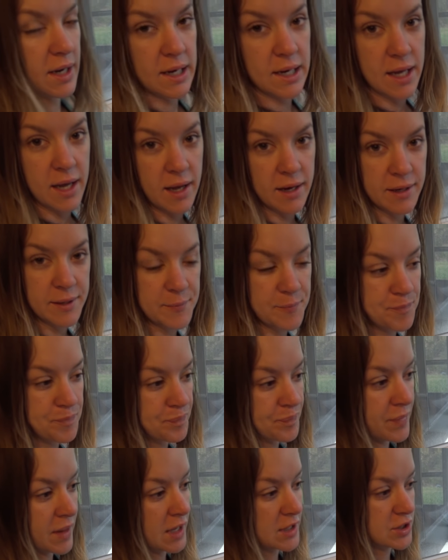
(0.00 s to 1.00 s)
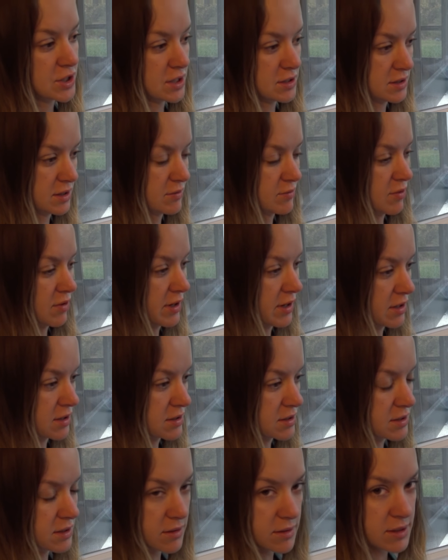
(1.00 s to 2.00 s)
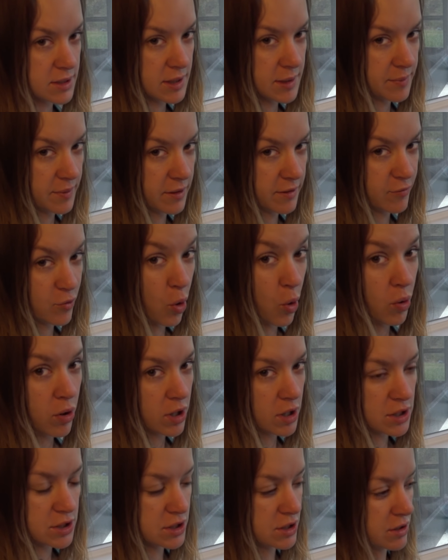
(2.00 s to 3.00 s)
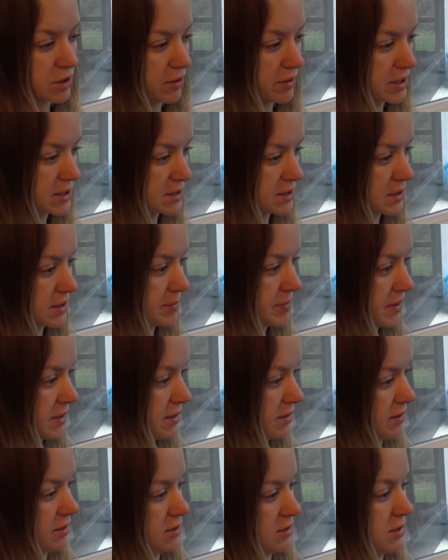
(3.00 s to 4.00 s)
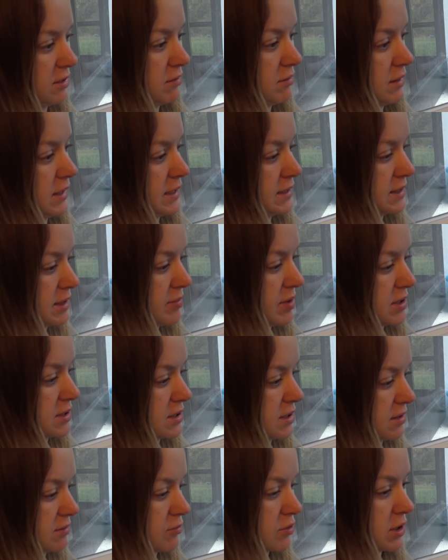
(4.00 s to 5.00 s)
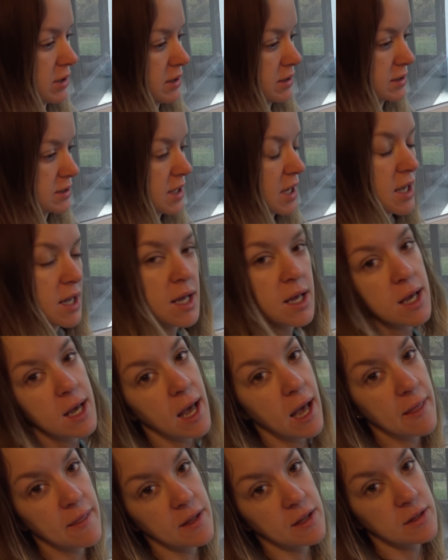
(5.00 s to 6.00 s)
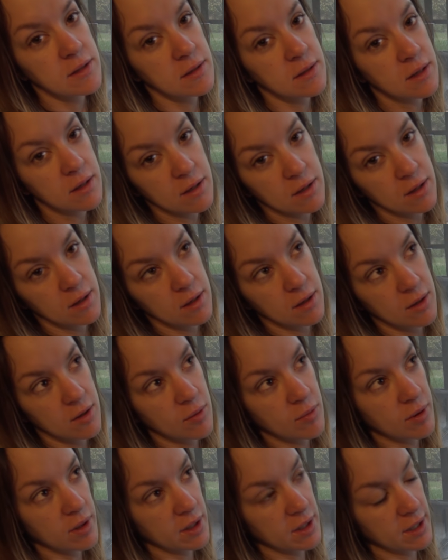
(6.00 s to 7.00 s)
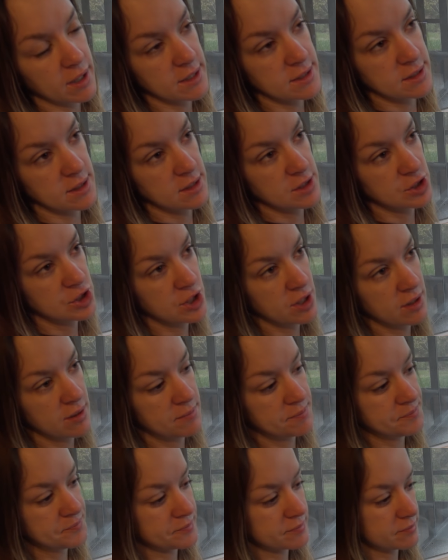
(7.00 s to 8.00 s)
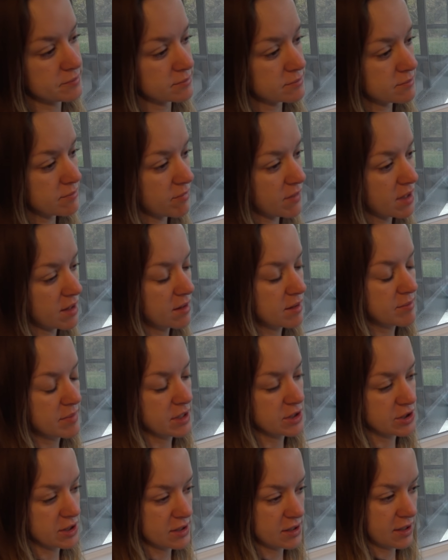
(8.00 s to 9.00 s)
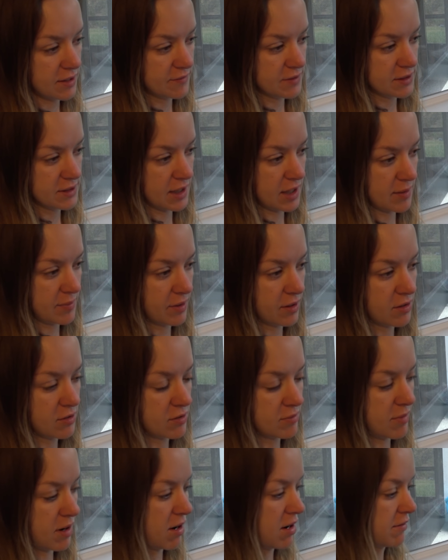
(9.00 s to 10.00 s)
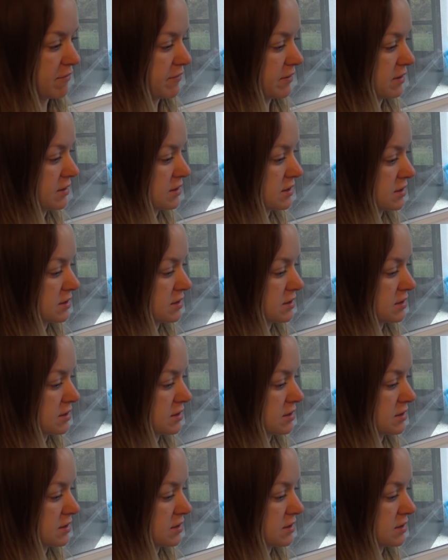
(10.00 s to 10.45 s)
I got to edit. Jesse and Rory are still sleeping, of course. You know they sleep in. They're little lazy butts in the mornings. And then we're going to get to the gym. And then me and Jesse have to set up our home office.